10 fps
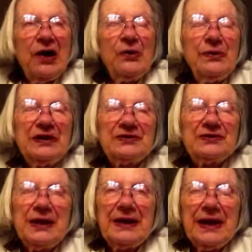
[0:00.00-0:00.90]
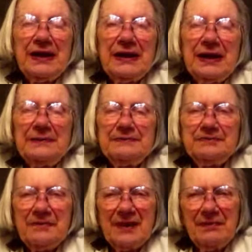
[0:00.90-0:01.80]
Who else do I like? Um,
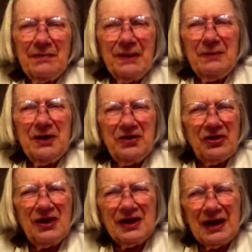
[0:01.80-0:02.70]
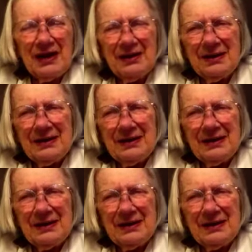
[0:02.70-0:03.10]
hmm, let me think. I.